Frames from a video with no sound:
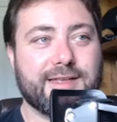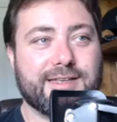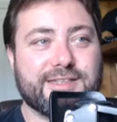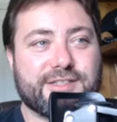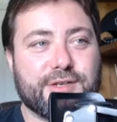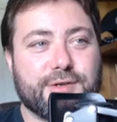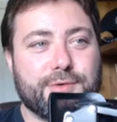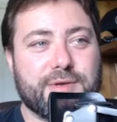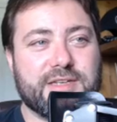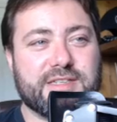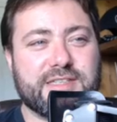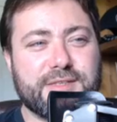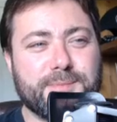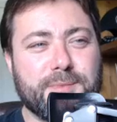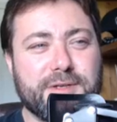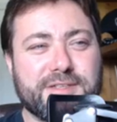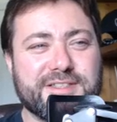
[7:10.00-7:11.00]
So, is this
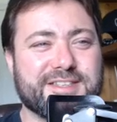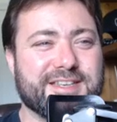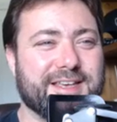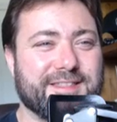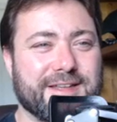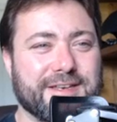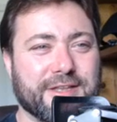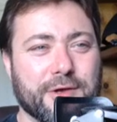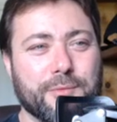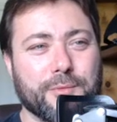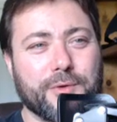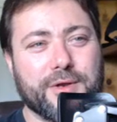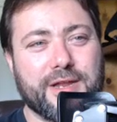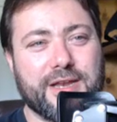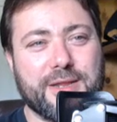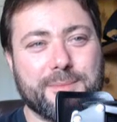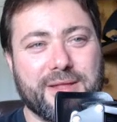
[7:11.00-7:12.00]
person saying they don't
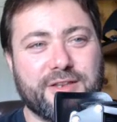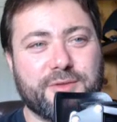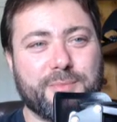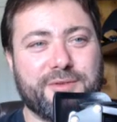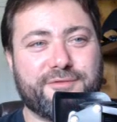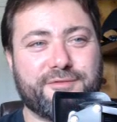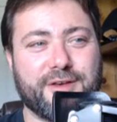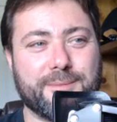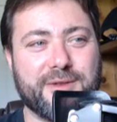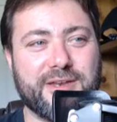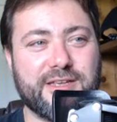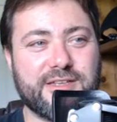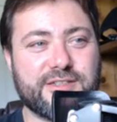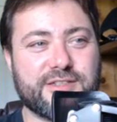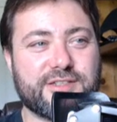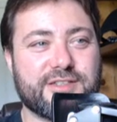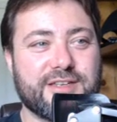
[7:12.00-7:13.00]
want any men to be
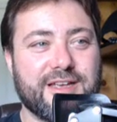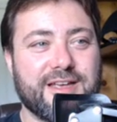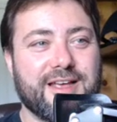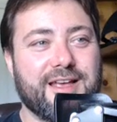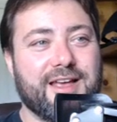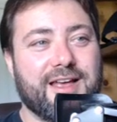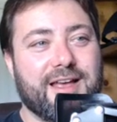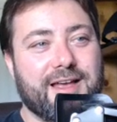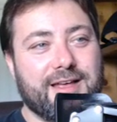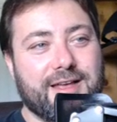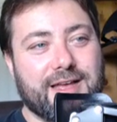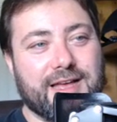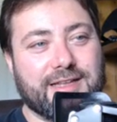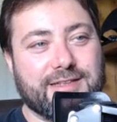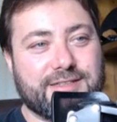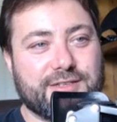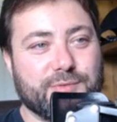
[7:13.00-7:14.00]
feminists?
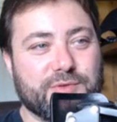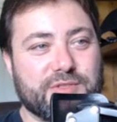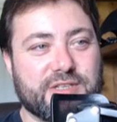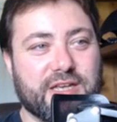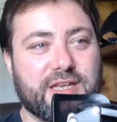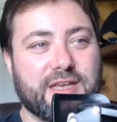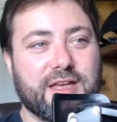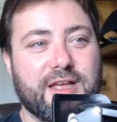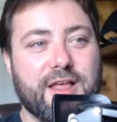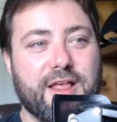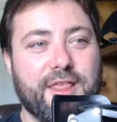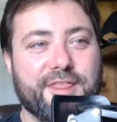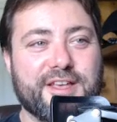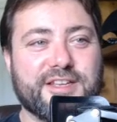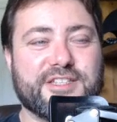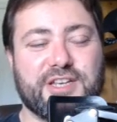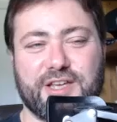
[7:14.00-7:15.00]
And someone's like,
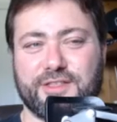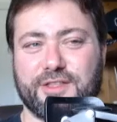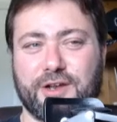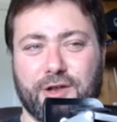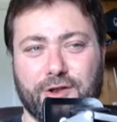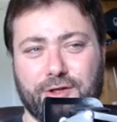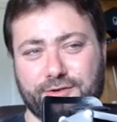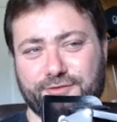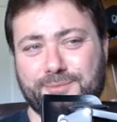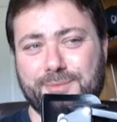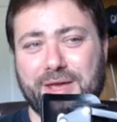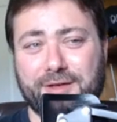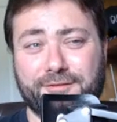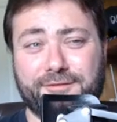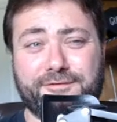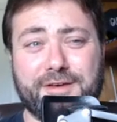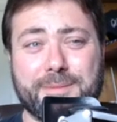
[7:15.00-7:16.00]
they're saying that a lot of male
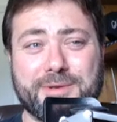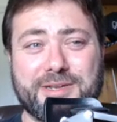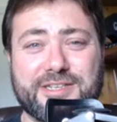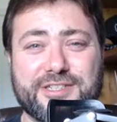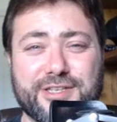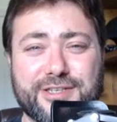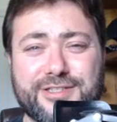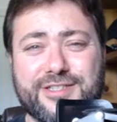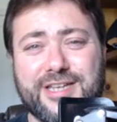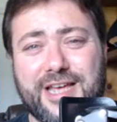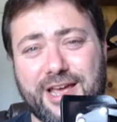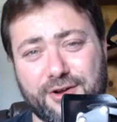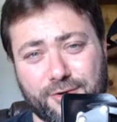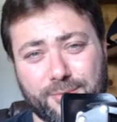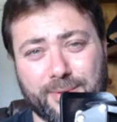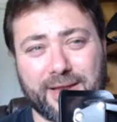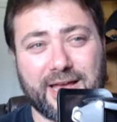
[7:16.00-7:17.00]
feminists are
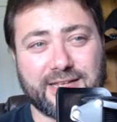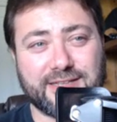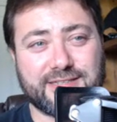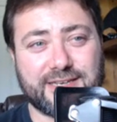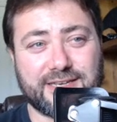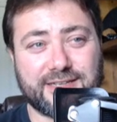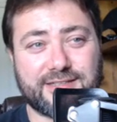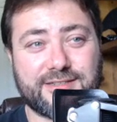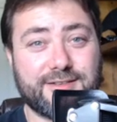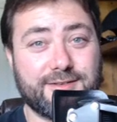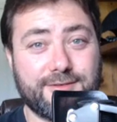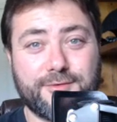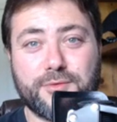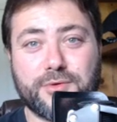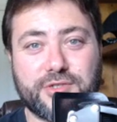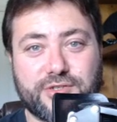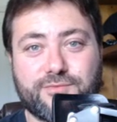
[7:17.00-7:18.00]
terrible at it.
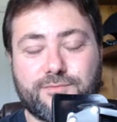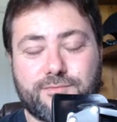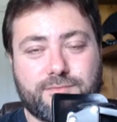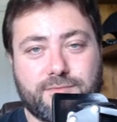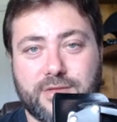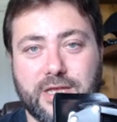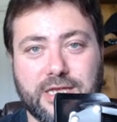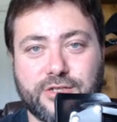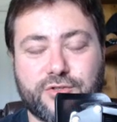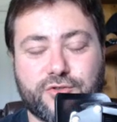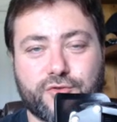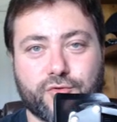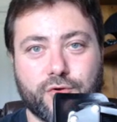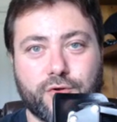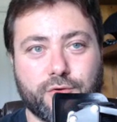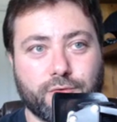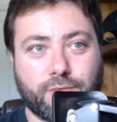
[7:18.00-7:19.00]
Which is
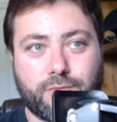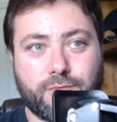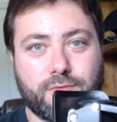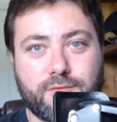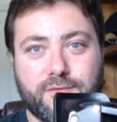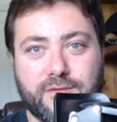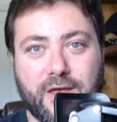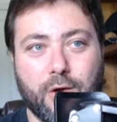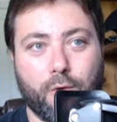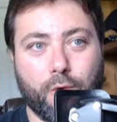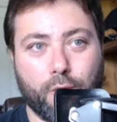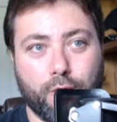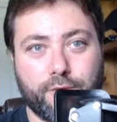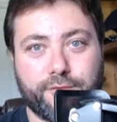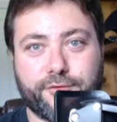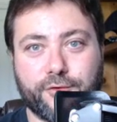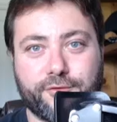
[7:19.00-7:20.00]
true. They're
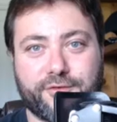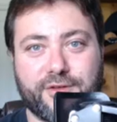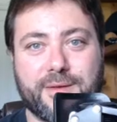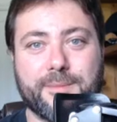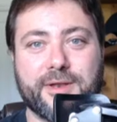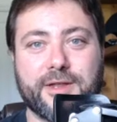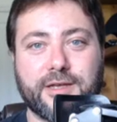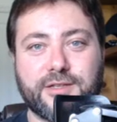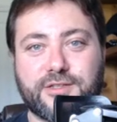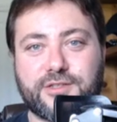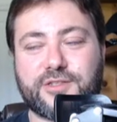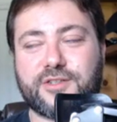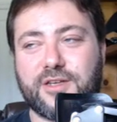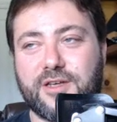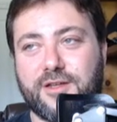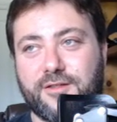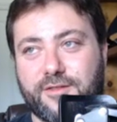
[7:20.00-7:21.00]
awful feminists.
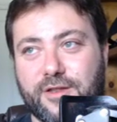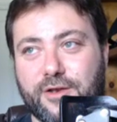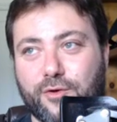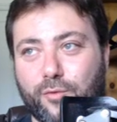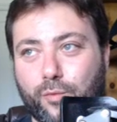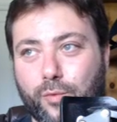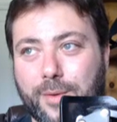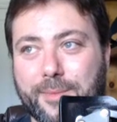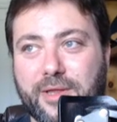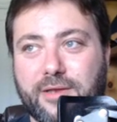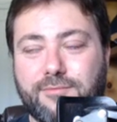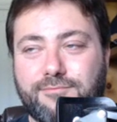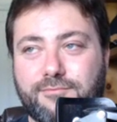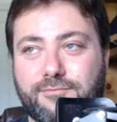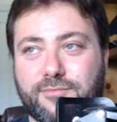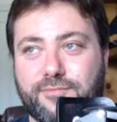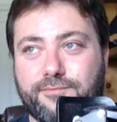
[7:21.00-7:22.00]
They're not women.
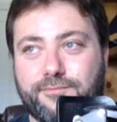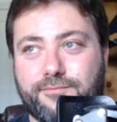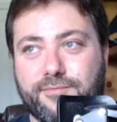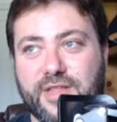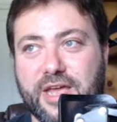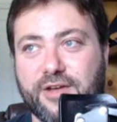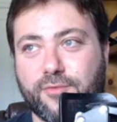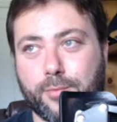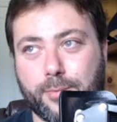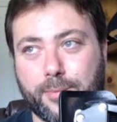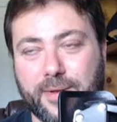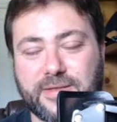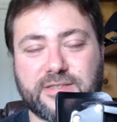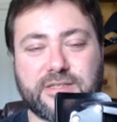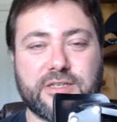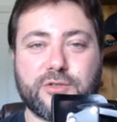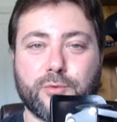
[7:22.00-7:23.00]
They have a
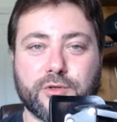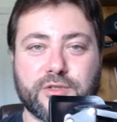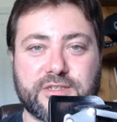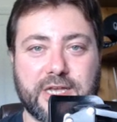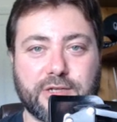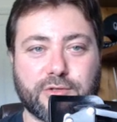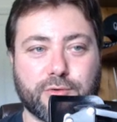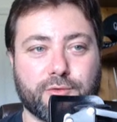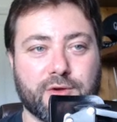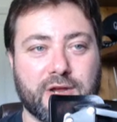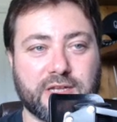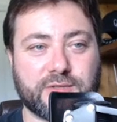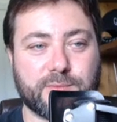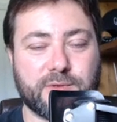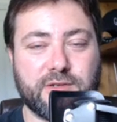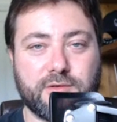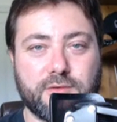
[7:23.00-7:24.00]
propensity towards sexual
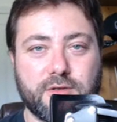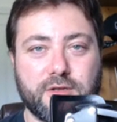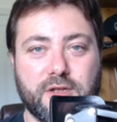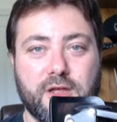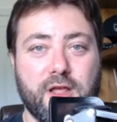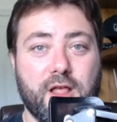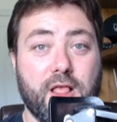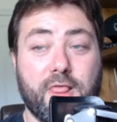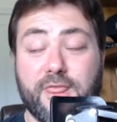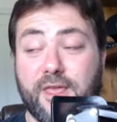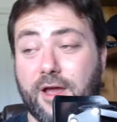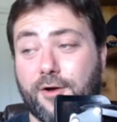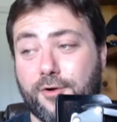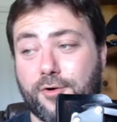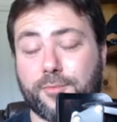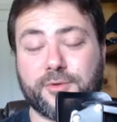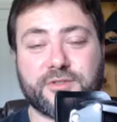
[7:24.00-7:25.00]
harassment. They're
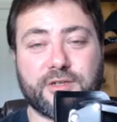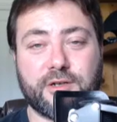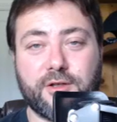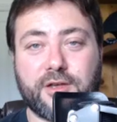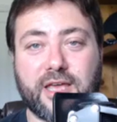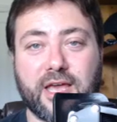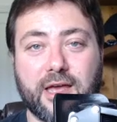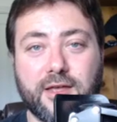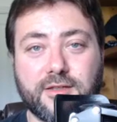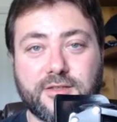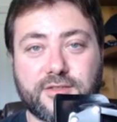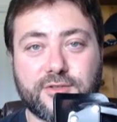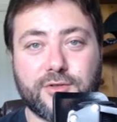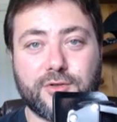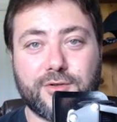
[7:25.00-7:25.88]
horrible to look at.